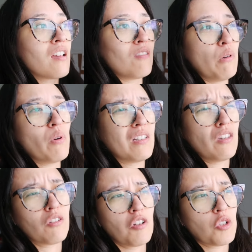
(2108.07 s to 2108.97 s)
because we went
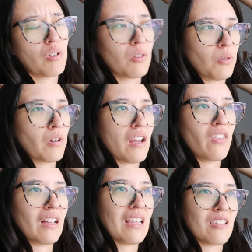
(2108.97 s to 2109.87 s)
to the grocery store, I
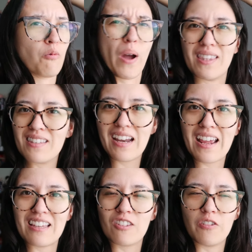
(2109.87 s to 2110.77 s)
think, last
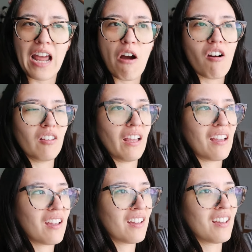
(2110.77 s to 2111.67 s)
Wednesday. So now our
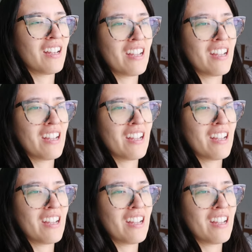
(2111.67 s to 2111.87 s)
like